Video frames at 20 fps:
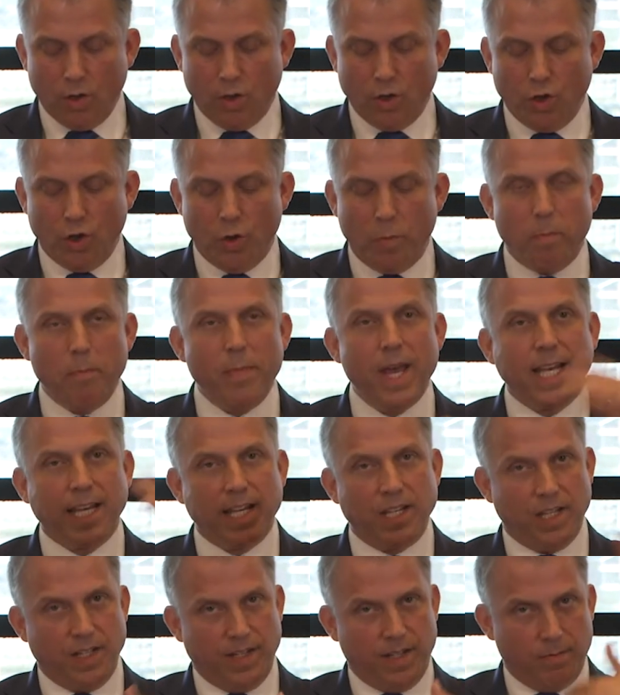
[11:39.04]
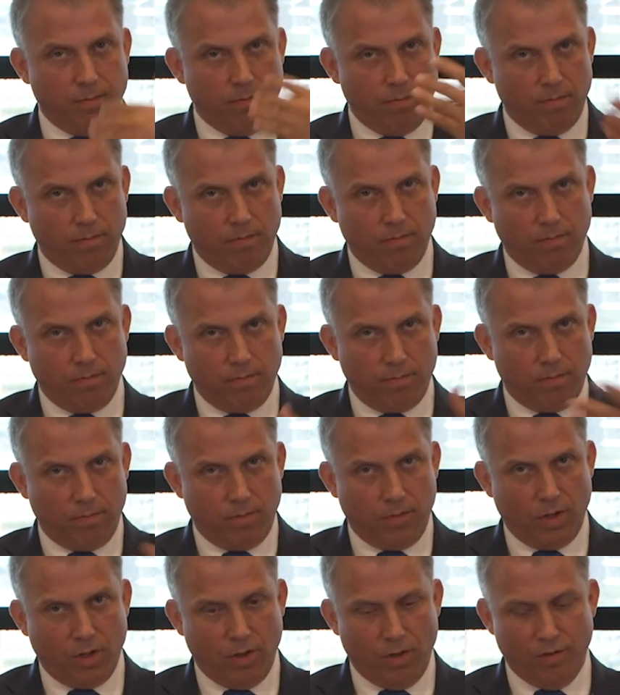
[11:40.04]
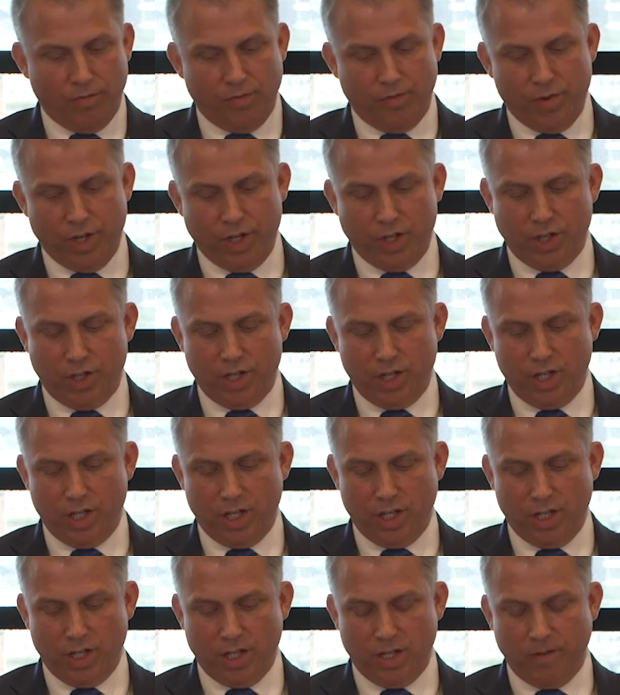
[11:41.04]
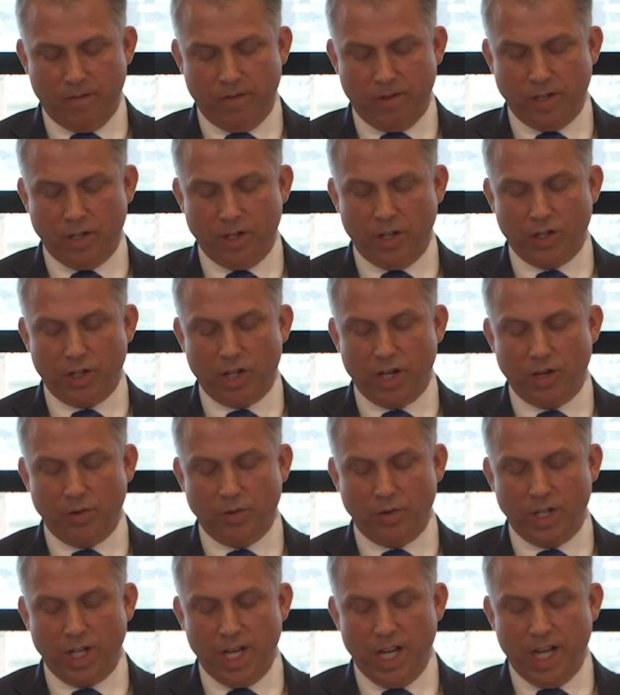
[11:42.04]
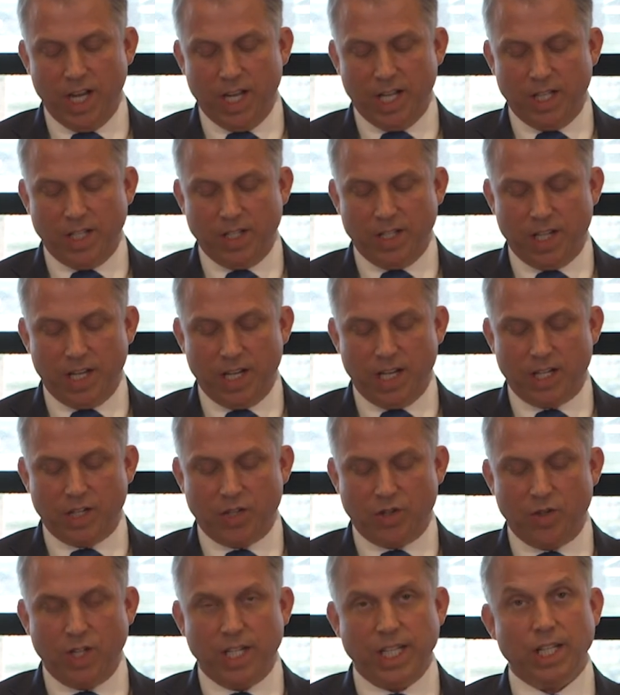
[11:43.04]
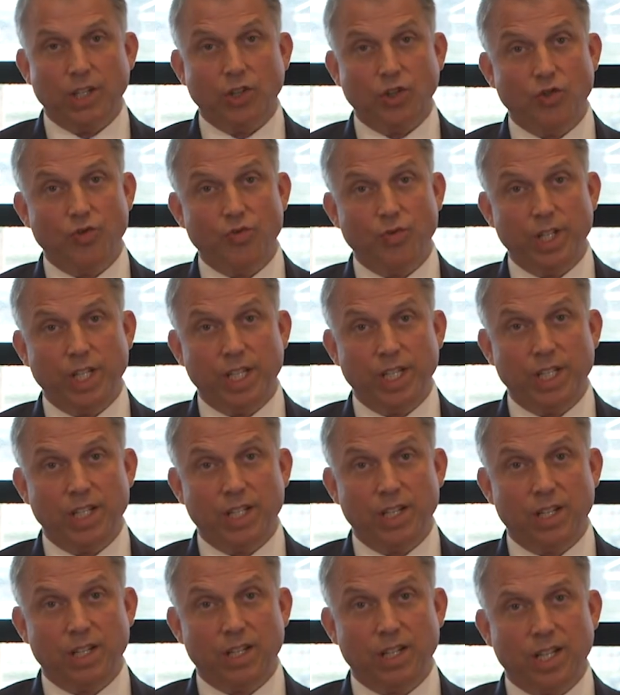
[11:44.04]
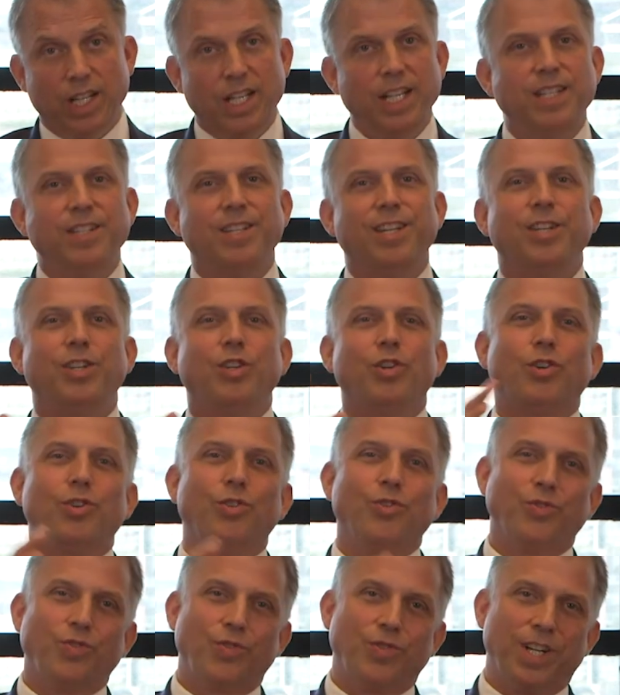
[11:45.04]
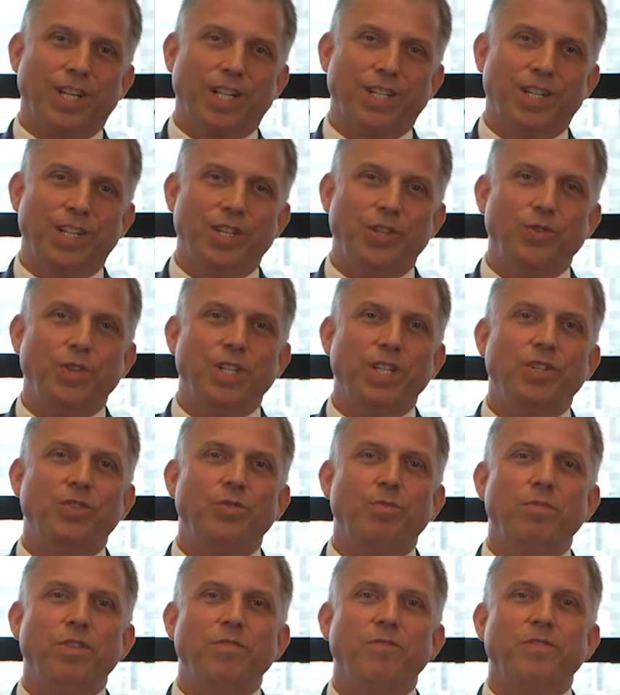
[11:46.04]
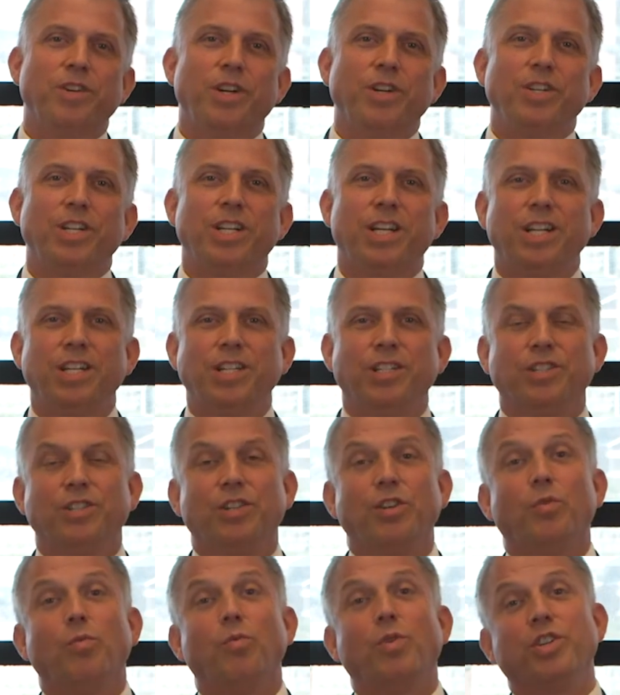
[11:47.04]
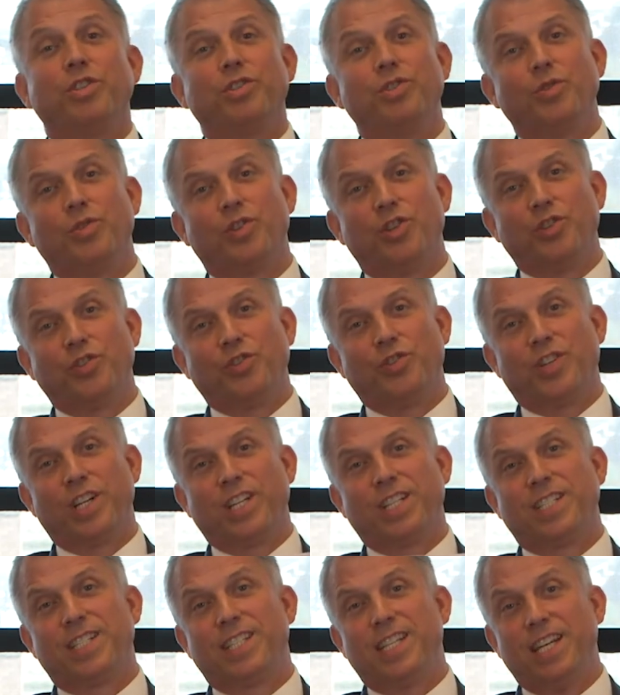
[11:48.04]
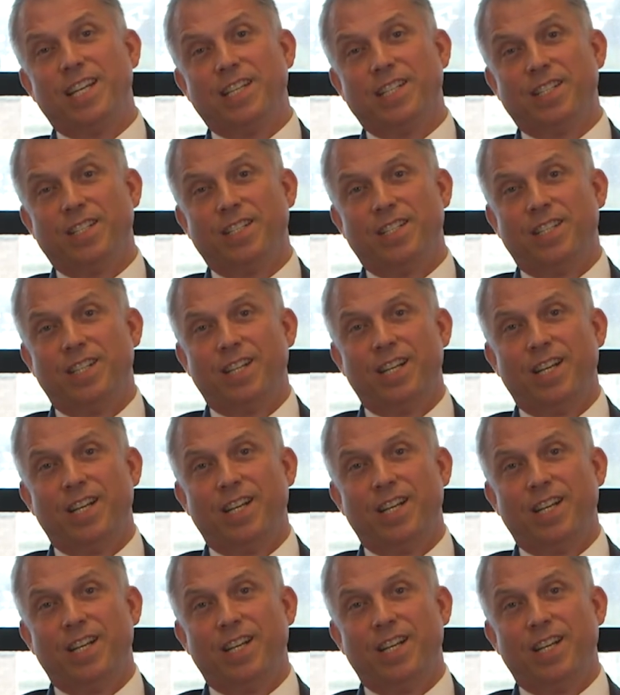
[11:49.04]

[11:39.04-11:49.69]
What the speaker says: The mechanism of which a final account is actually agreed is in the contract, and you need to be very clear what your contract says.